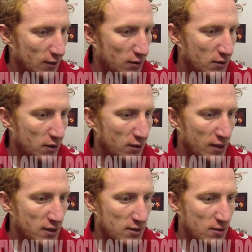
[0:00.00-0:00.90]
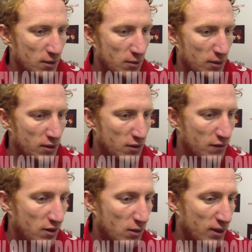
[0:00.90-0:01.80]
looked in no danger. Somehow we managed to
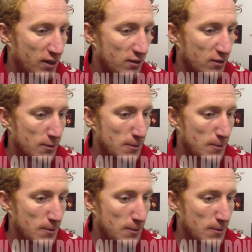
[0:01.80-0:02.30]
throw away, and